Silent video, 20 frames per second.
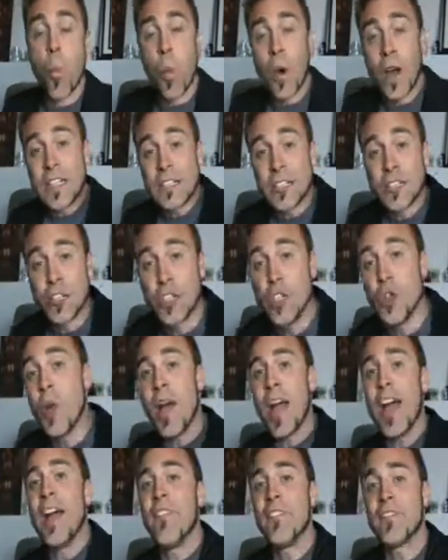What do you
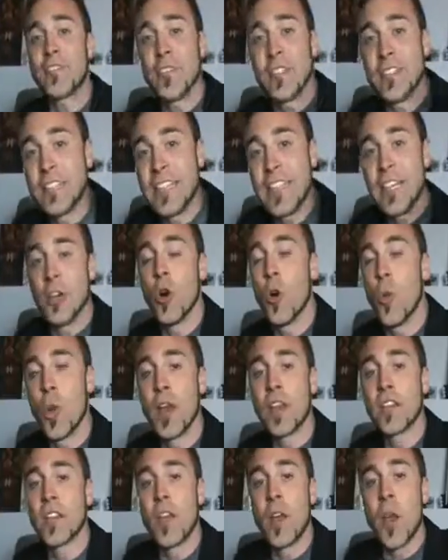have to deal
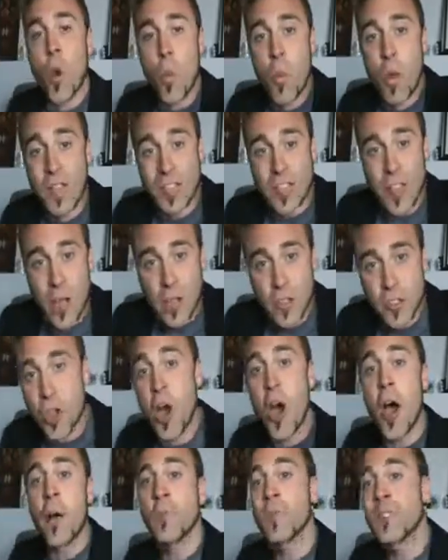with with
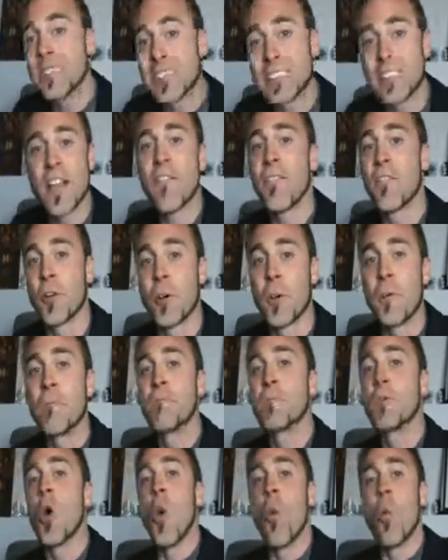Tom Sever?
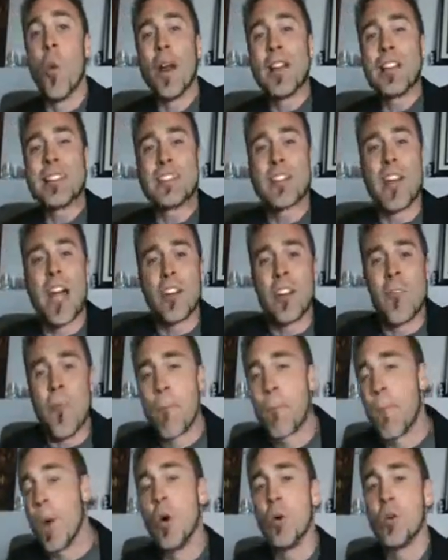What kind
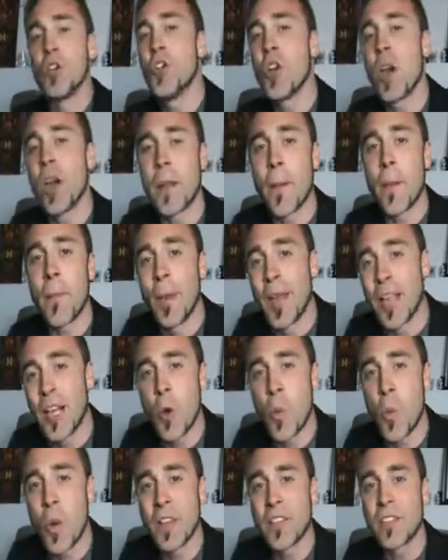of bone you gotta
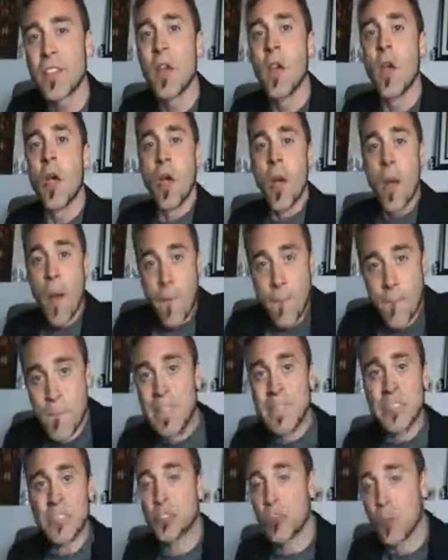pick with
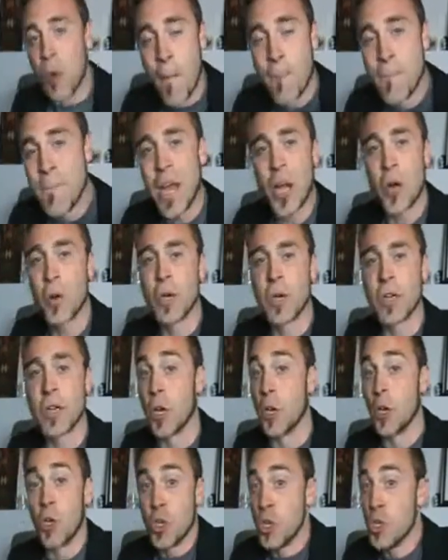Mr.
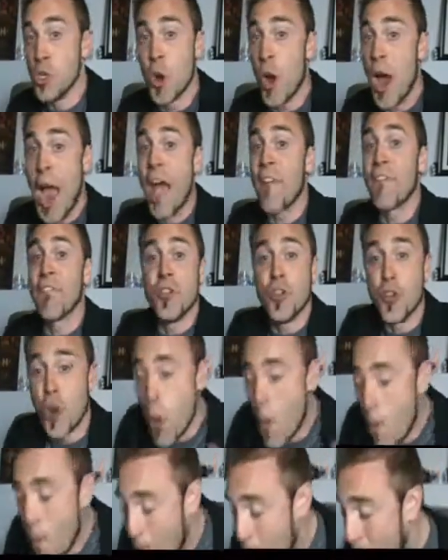America. You have
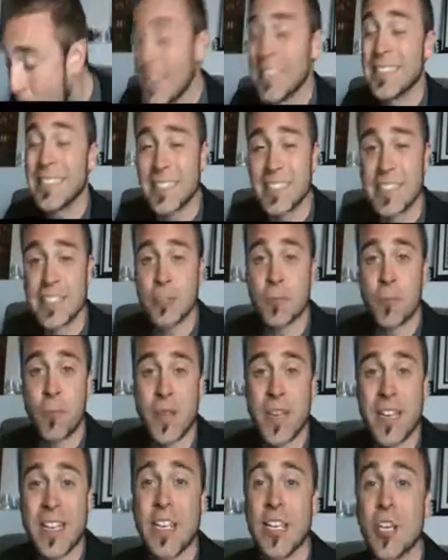no business
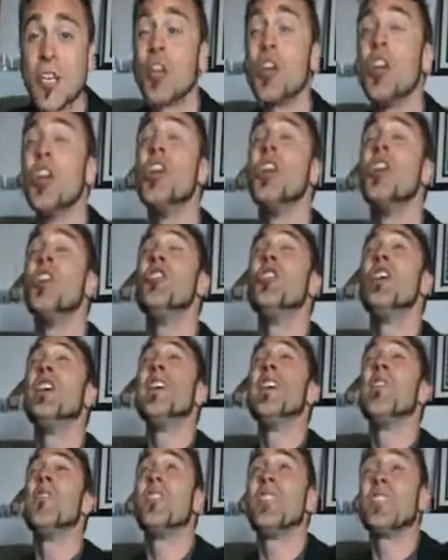being here. You're not
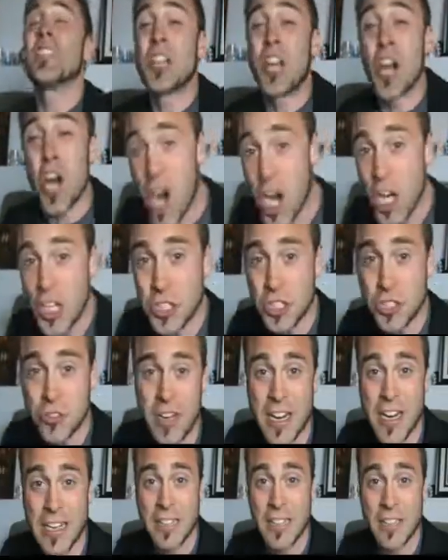even
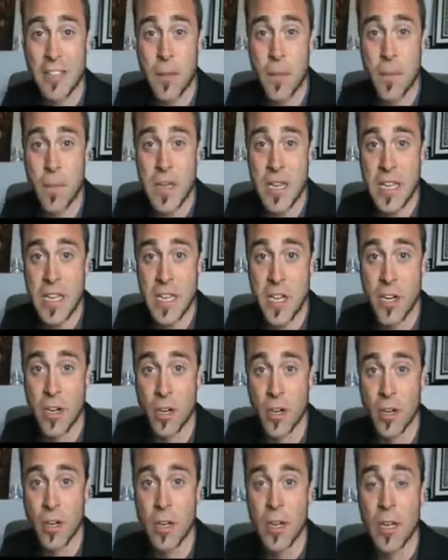contracted to be
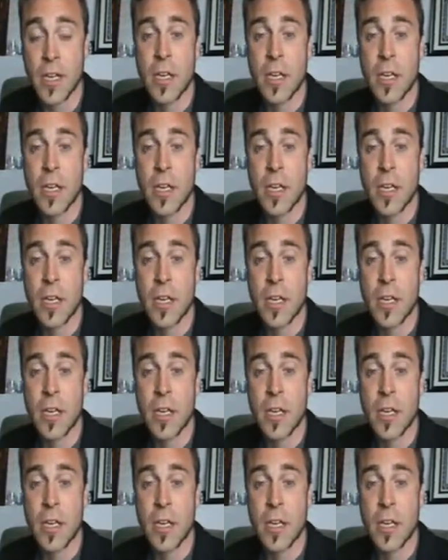here.